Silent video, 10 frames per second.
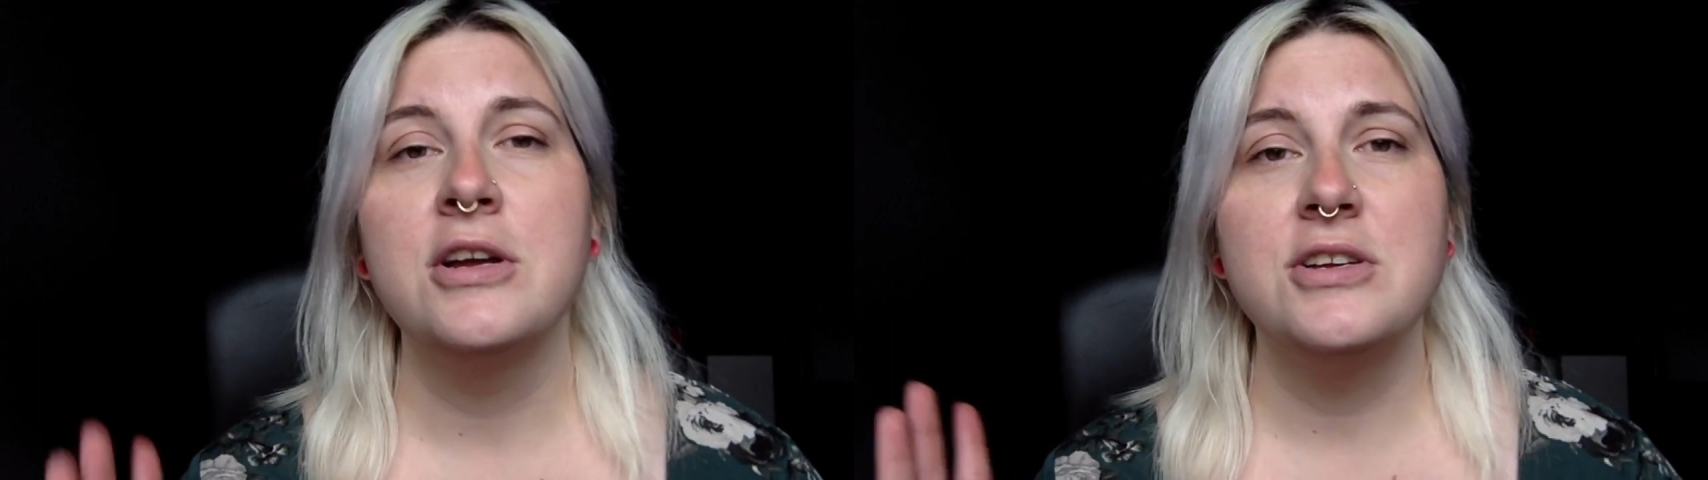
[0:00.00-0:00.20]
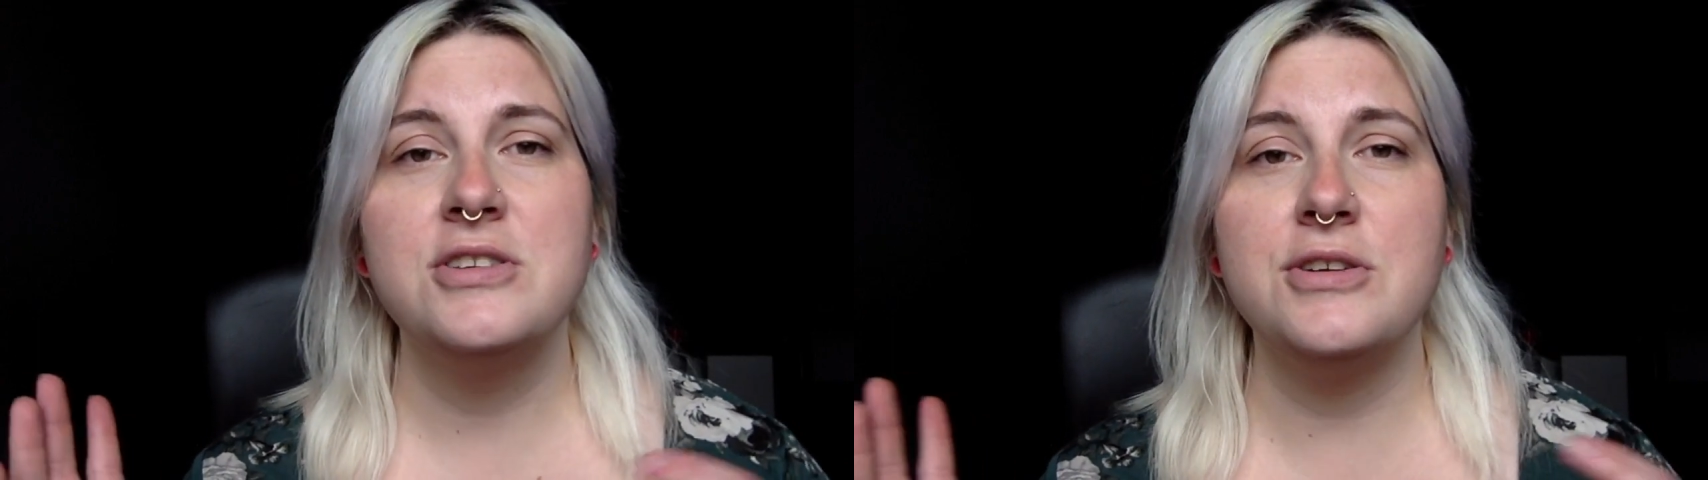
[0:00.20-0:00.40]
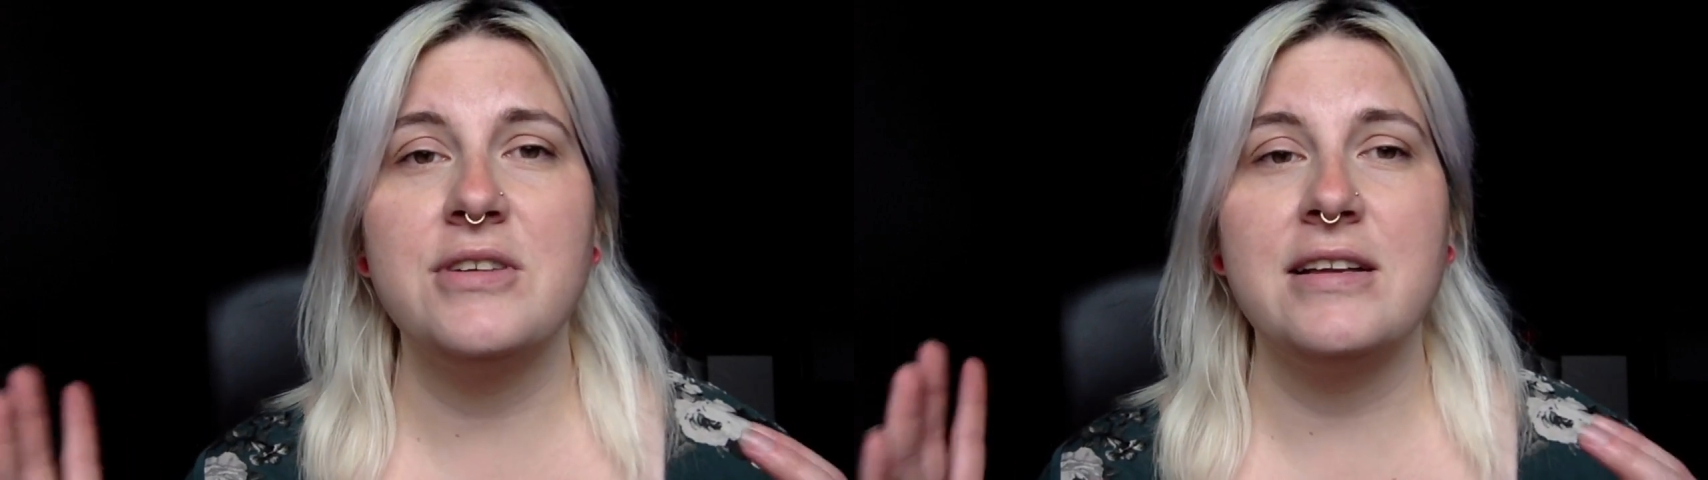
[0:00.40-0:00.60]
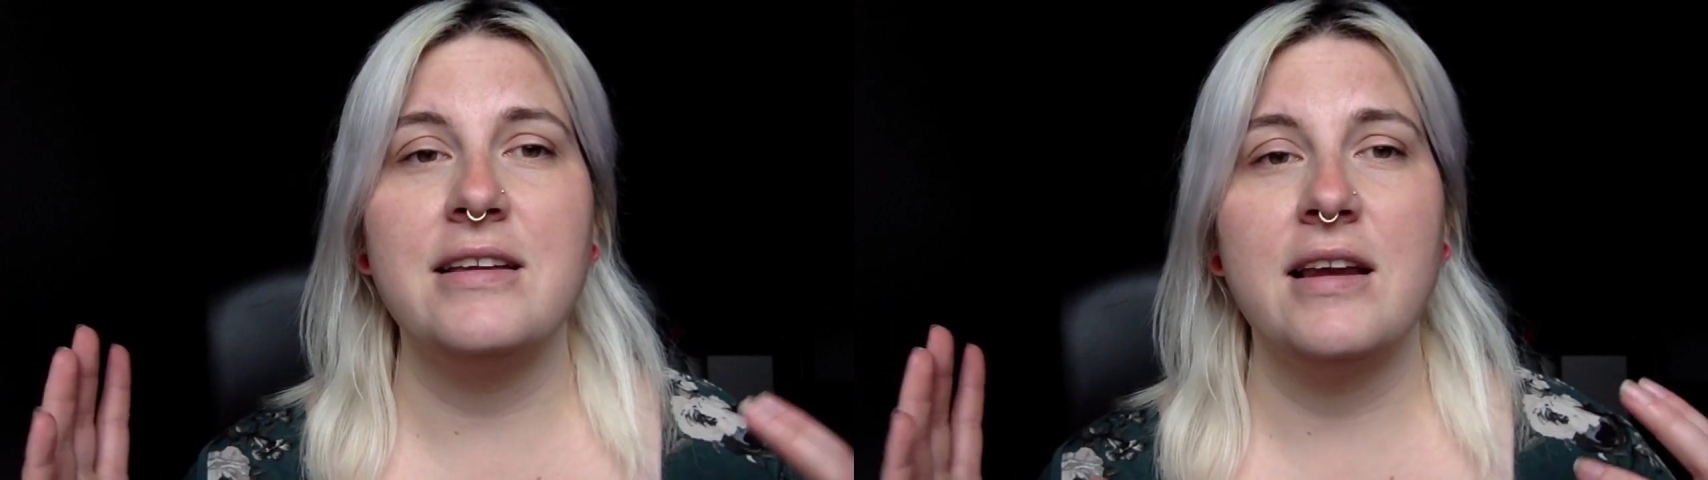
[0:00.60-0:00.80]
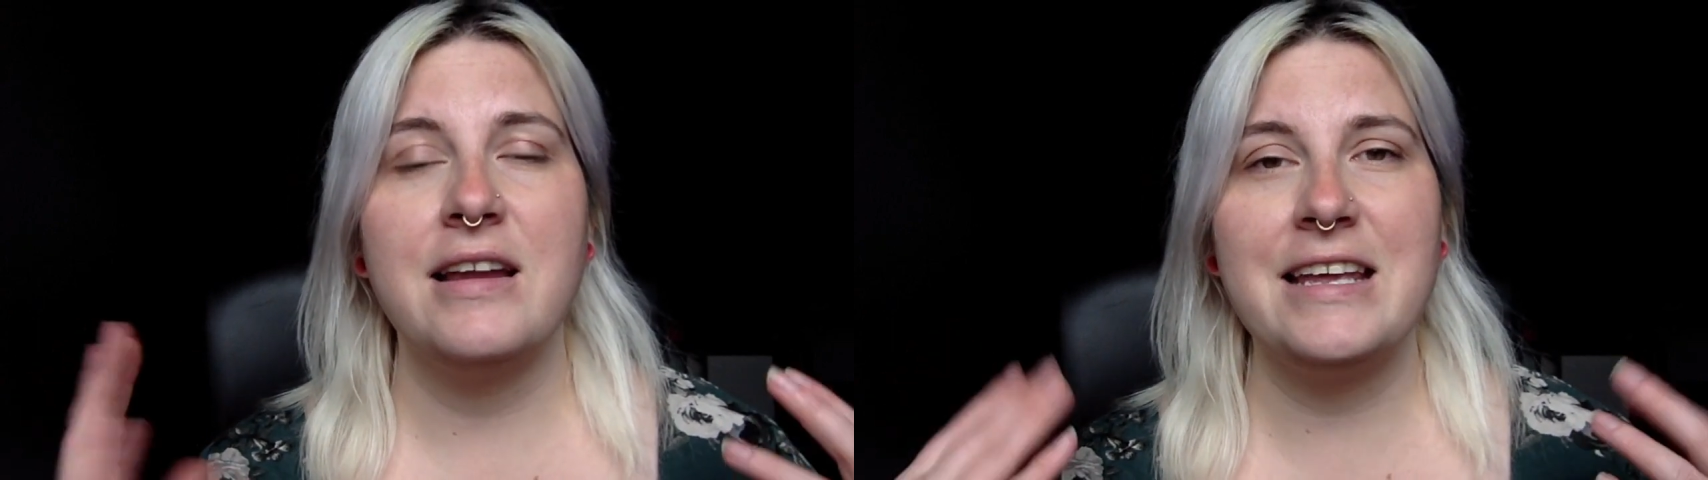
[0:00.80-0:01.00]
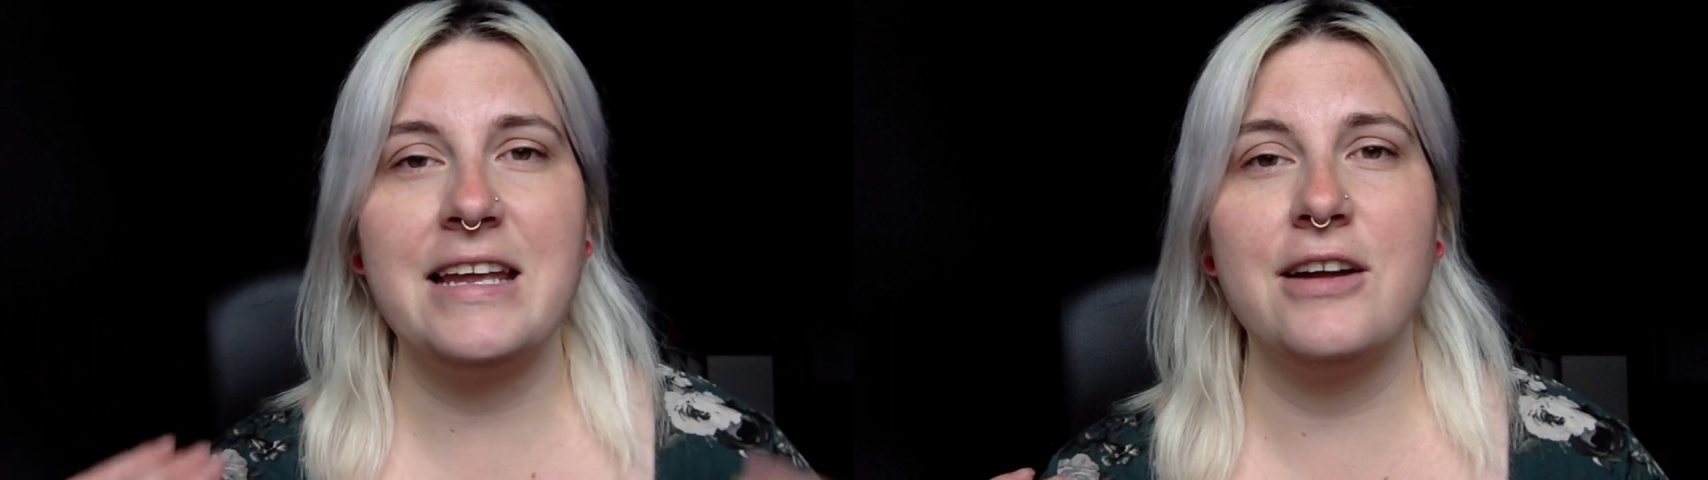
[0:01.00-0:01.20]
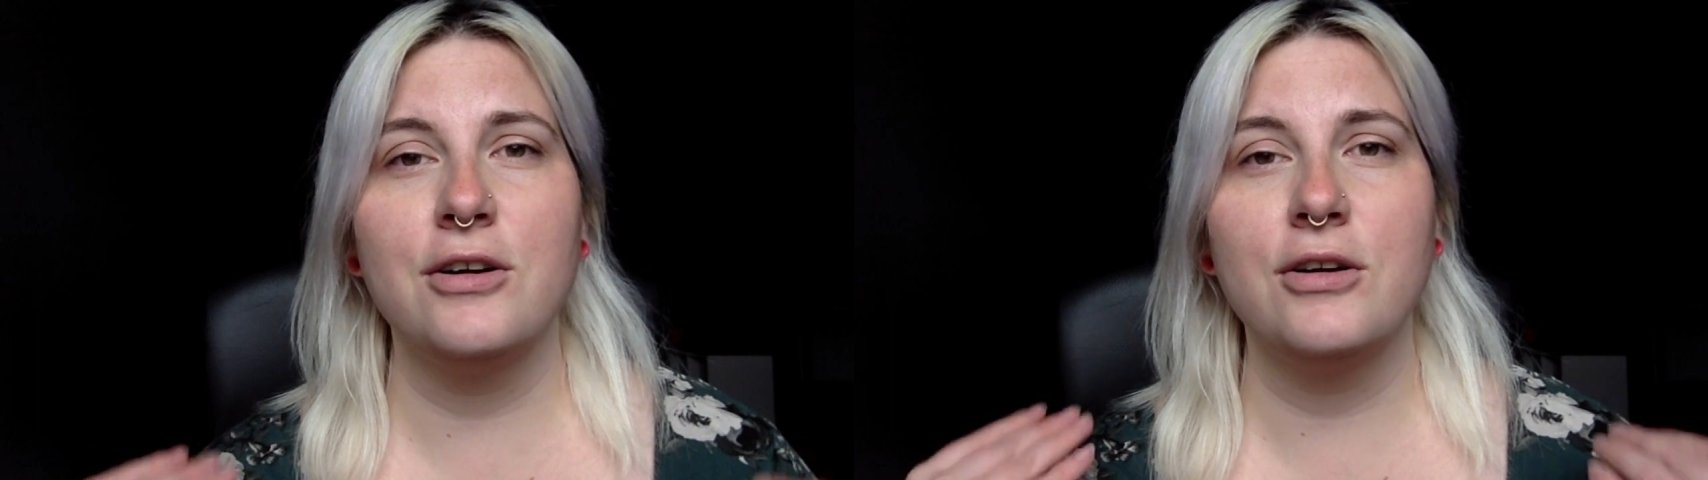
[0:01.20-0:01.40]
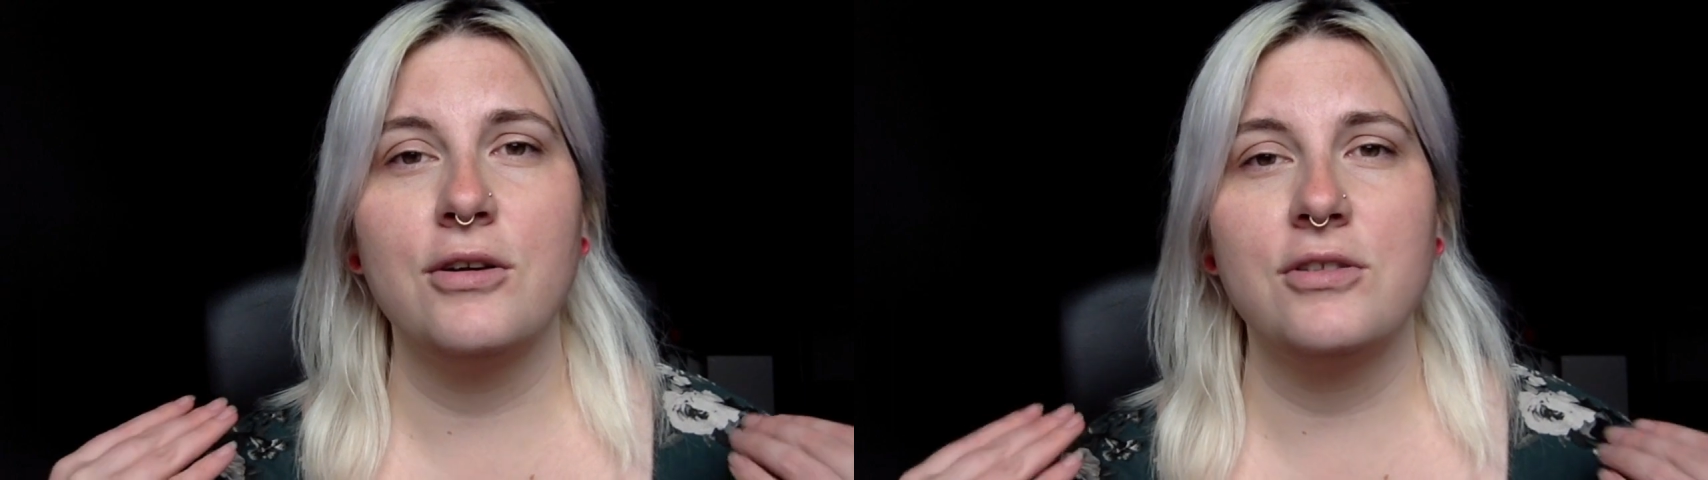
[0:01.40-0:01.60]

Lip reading: So you can hear